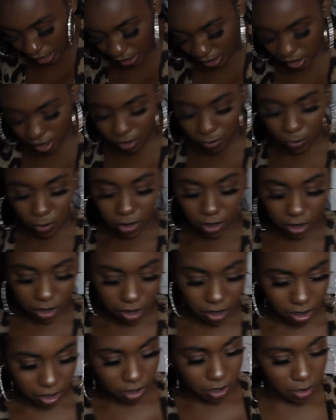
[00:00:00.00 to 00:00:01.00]
it's really
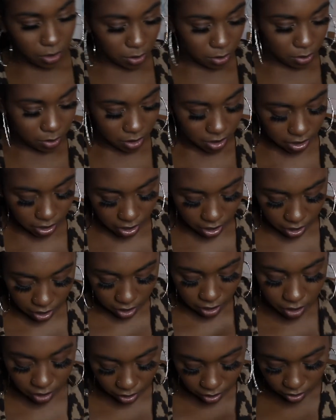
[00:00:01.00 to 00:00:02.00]
cute.
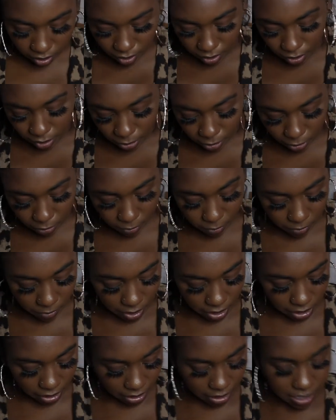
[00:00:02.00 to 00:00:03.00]

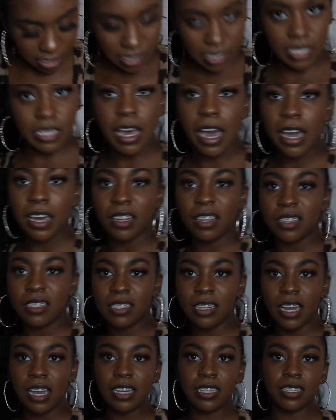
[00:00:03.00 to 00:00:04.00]
And the style
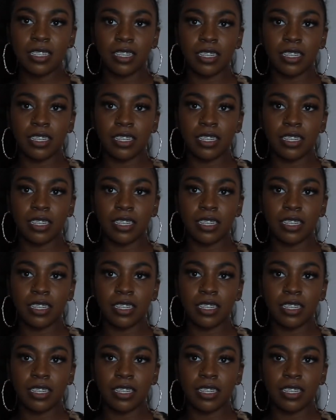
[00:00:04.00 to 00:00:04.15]
is nice.